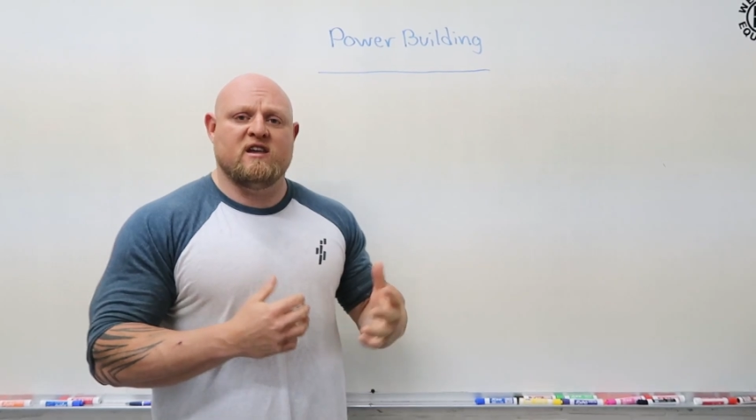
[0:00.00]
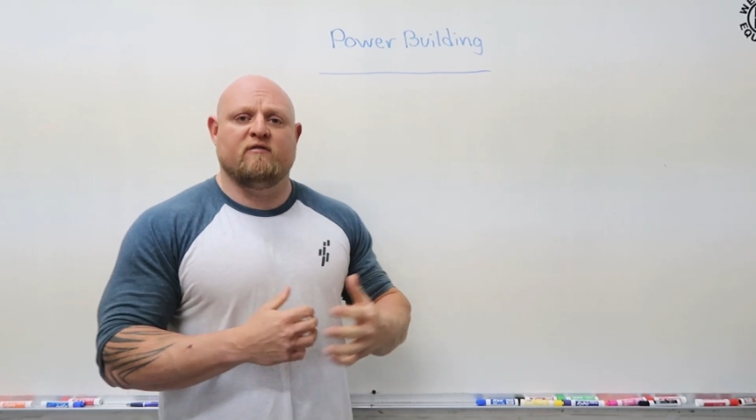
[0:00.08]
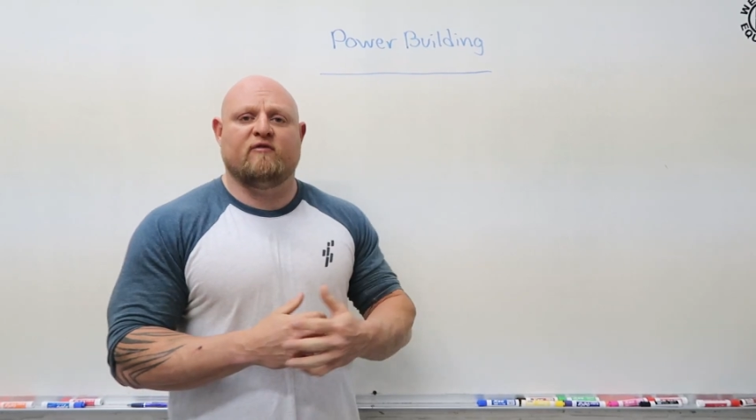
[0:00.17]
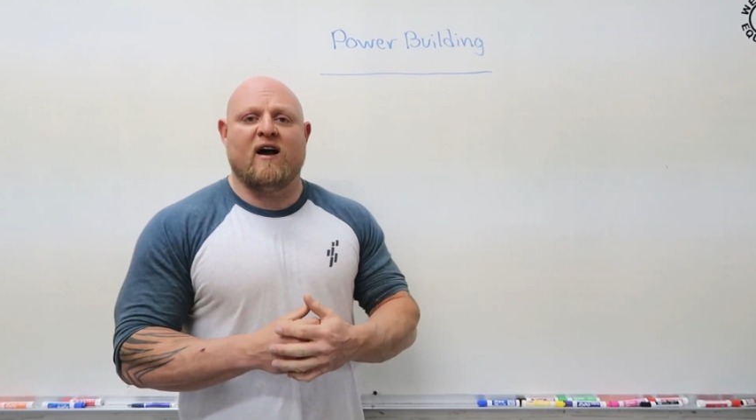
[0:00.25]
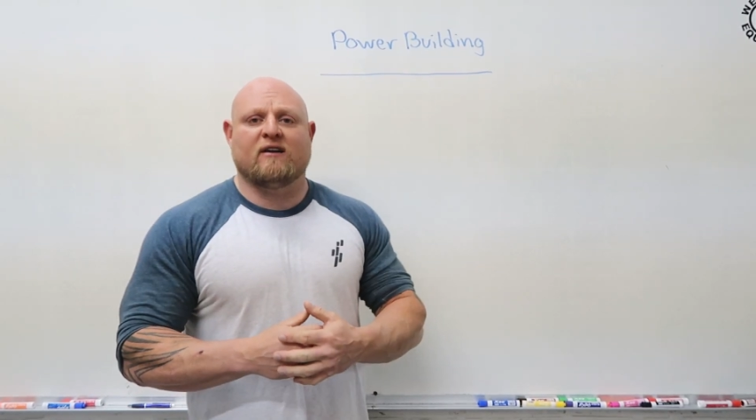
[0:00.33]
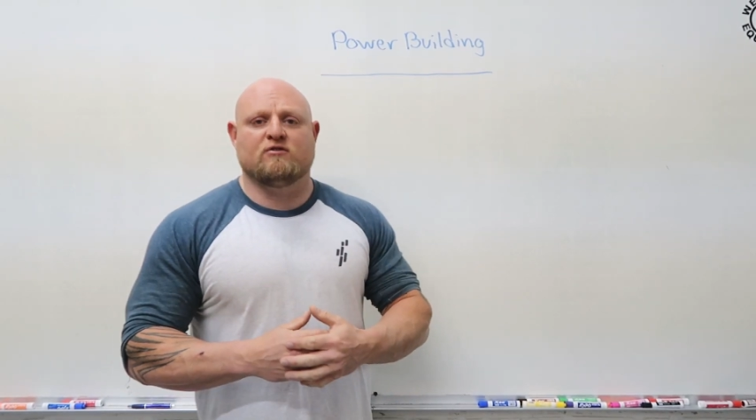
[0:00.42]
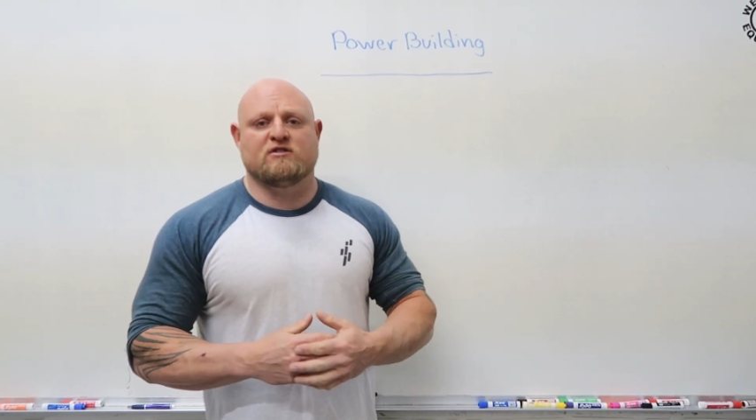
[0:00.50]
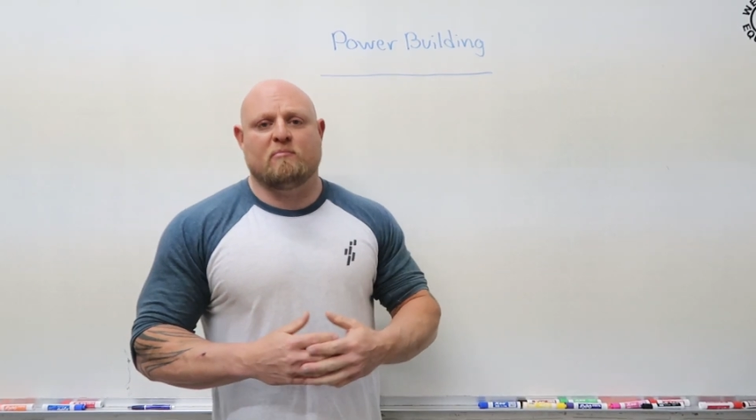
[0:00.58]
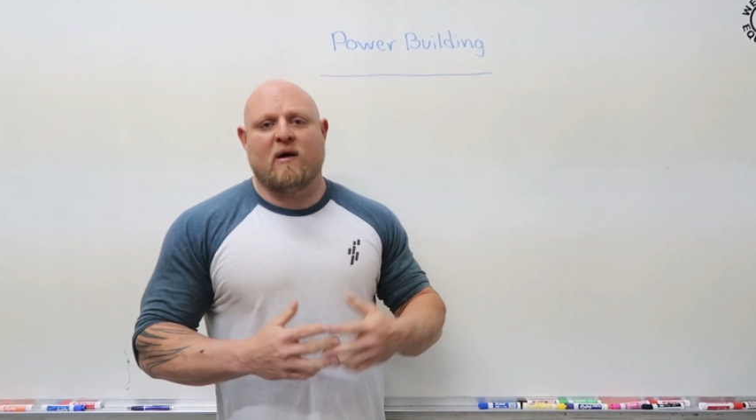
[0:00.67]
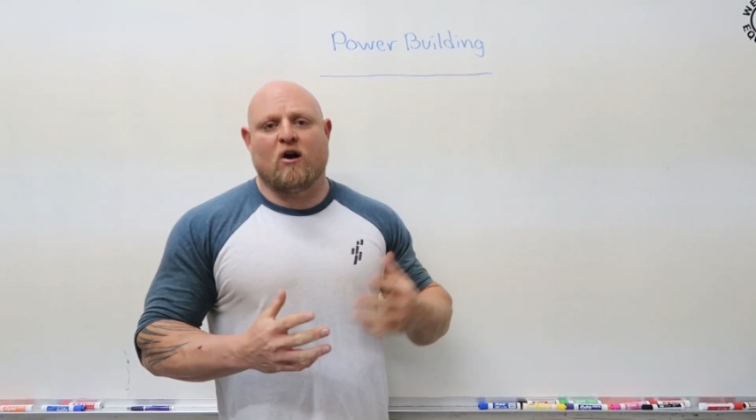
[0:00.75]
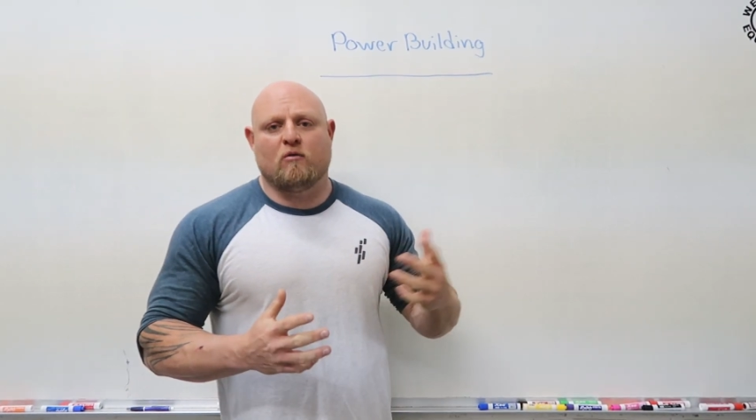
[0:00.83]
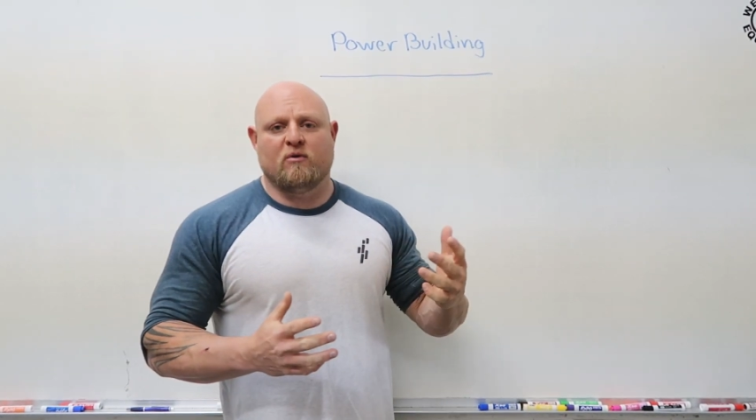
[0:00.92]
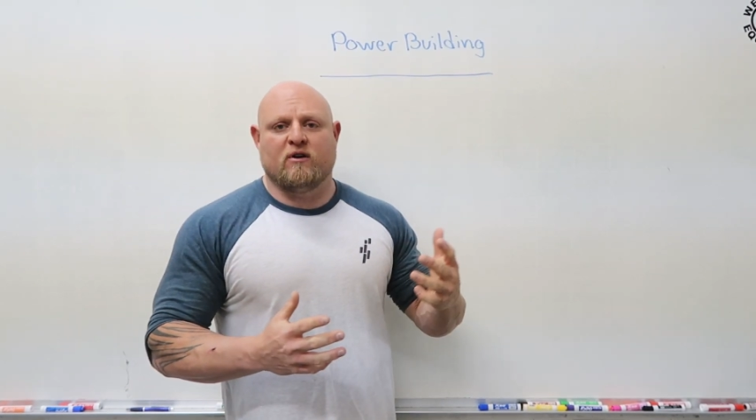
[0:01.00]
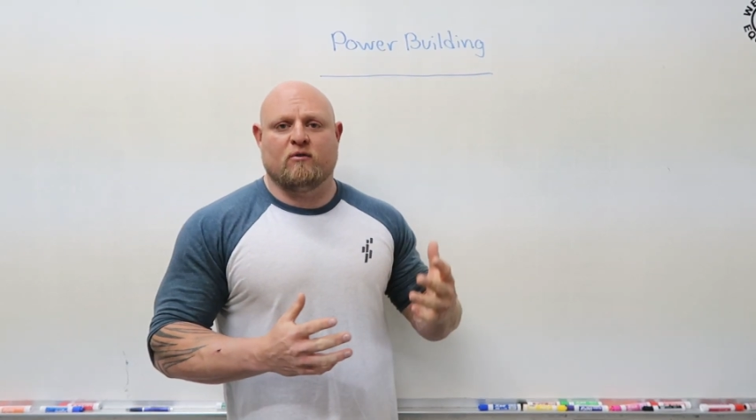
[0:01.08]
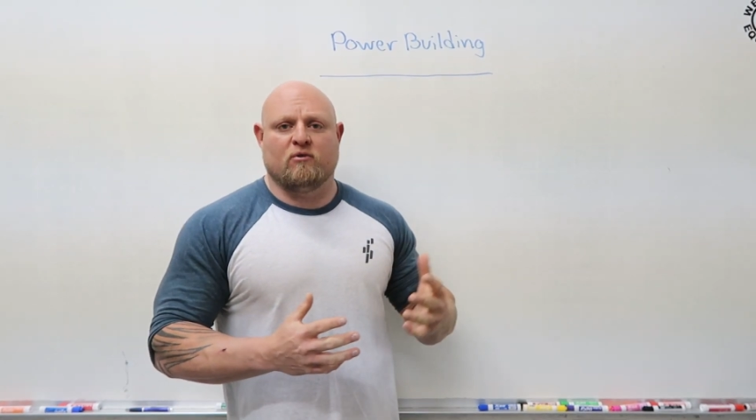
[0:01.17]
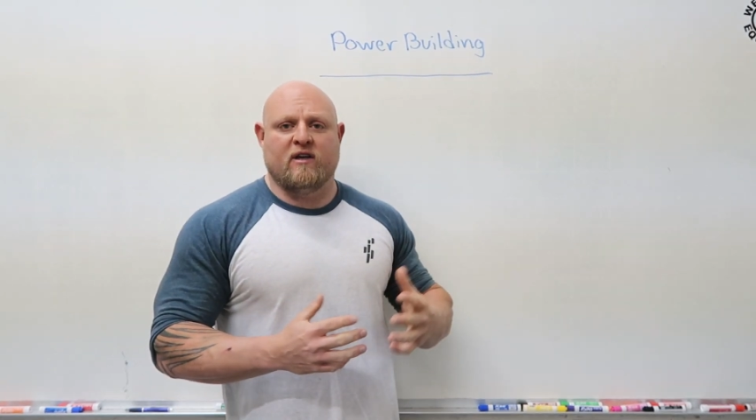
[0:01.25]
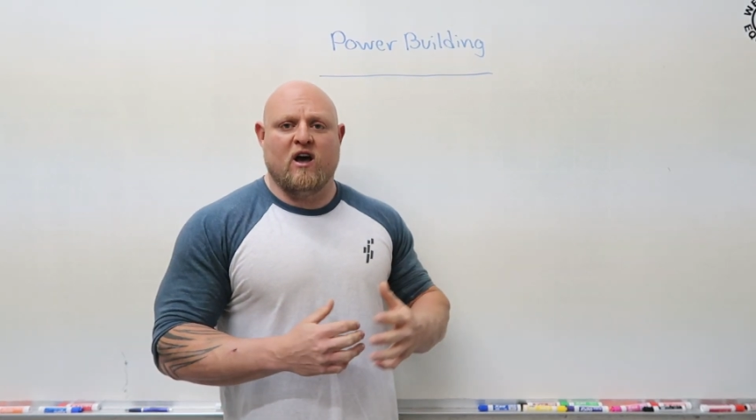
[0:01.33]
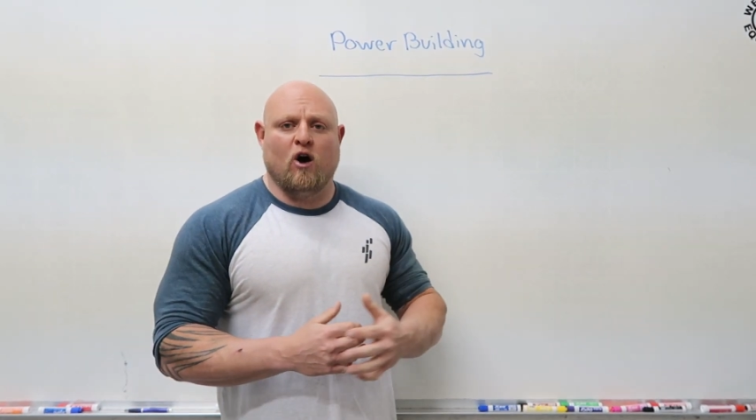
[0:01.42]
key factors that power building
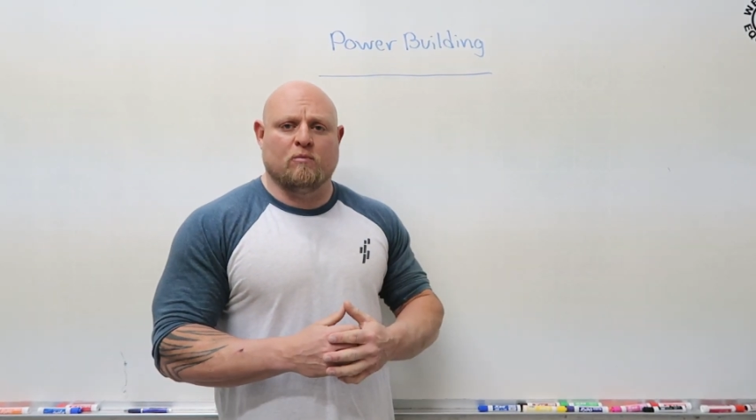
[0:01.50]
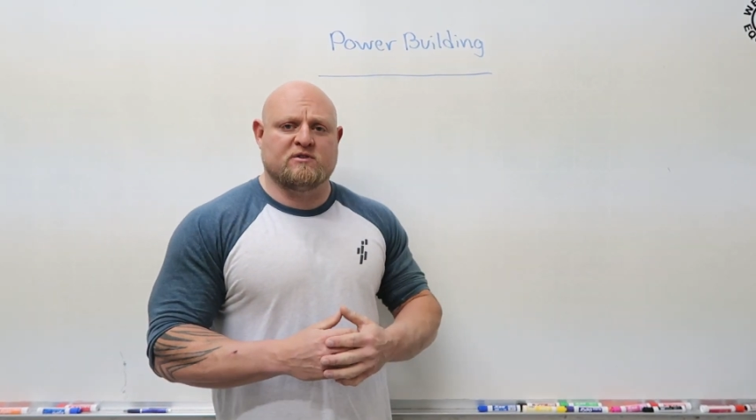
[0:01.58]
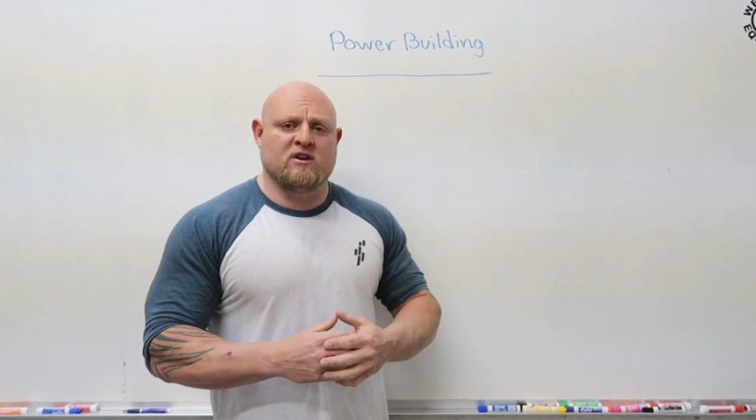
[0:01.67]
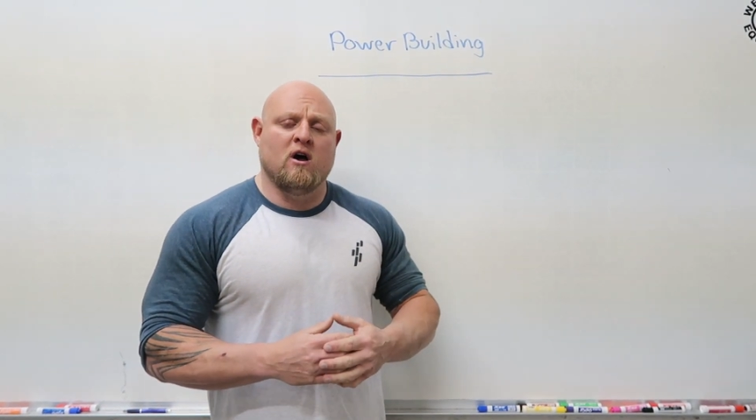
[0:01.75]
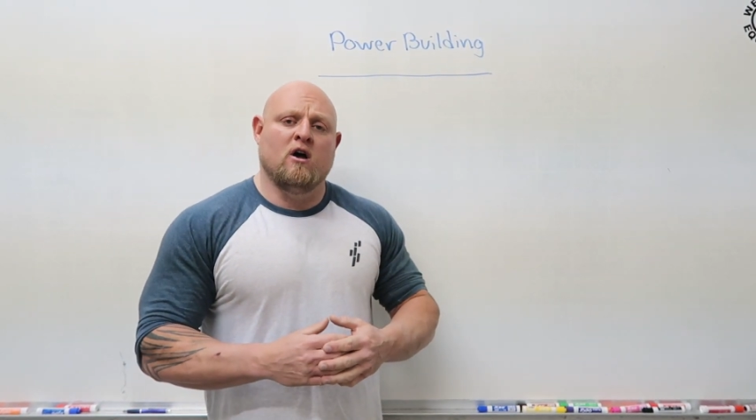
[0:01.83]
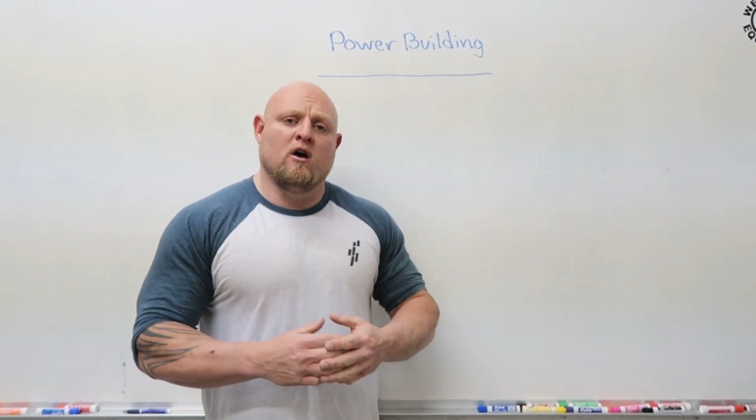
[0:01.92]
really helps?